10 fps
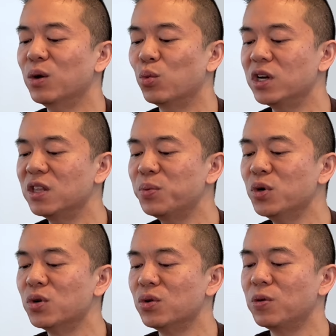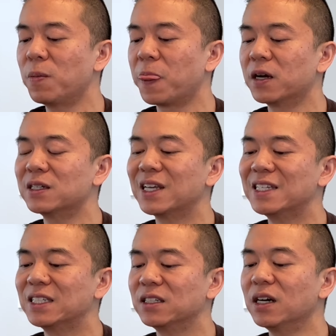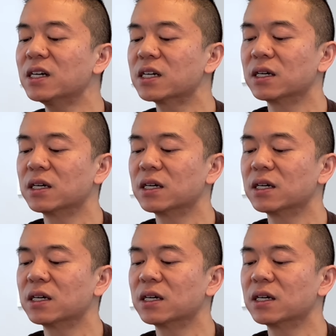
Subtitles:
Winnie the Pooh, Daisy Duck,